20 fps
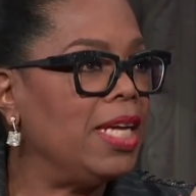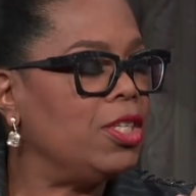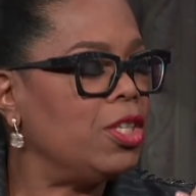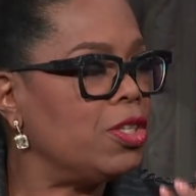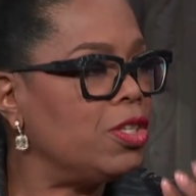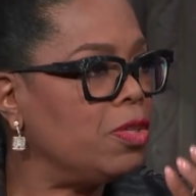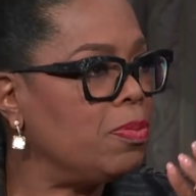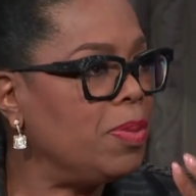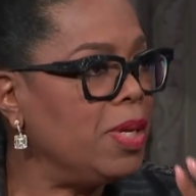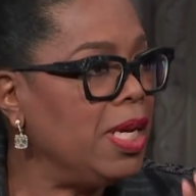
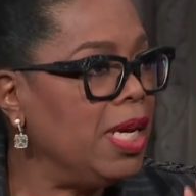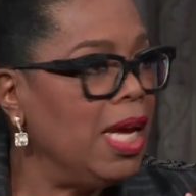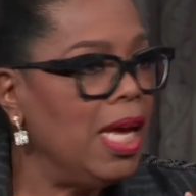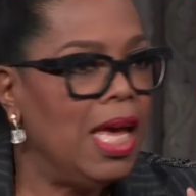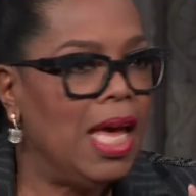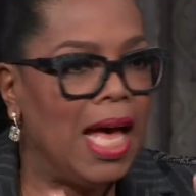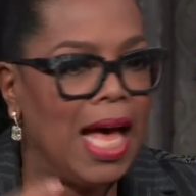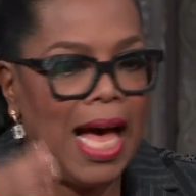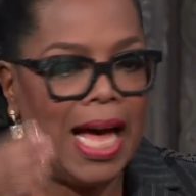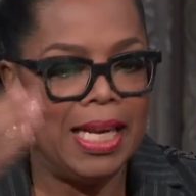Just to be,
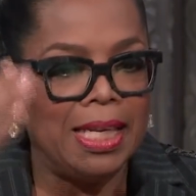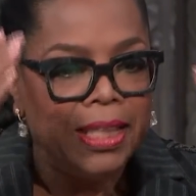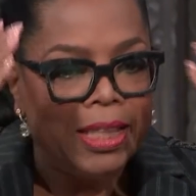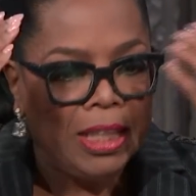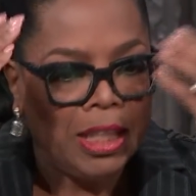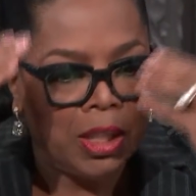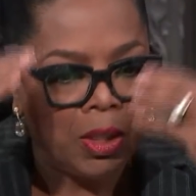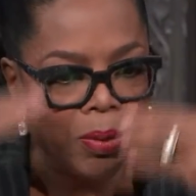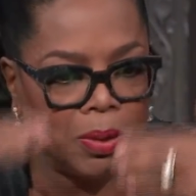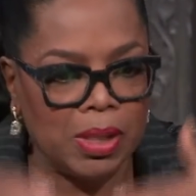I
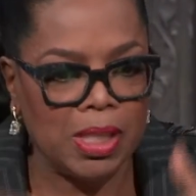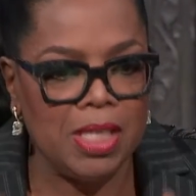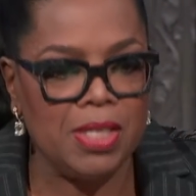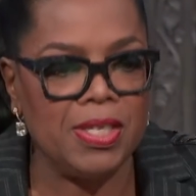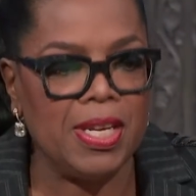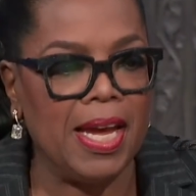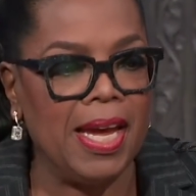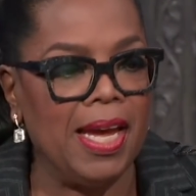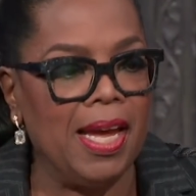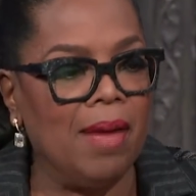literally
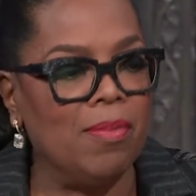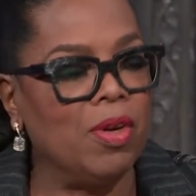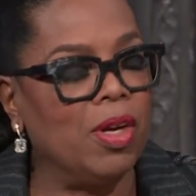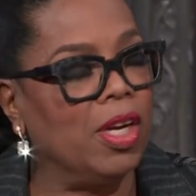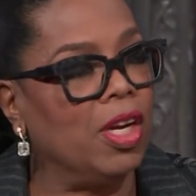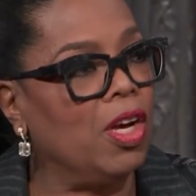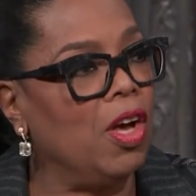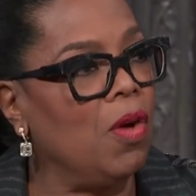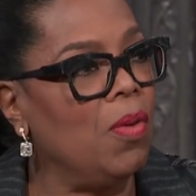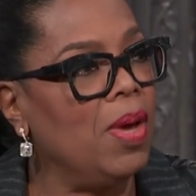say, I'm going
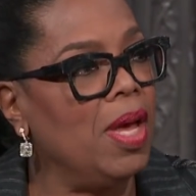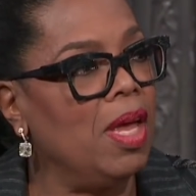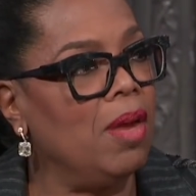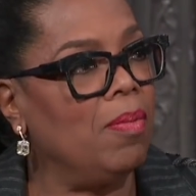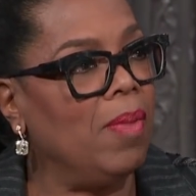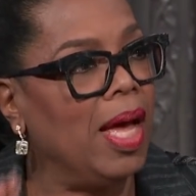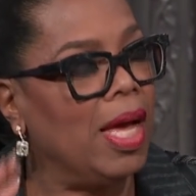to go in.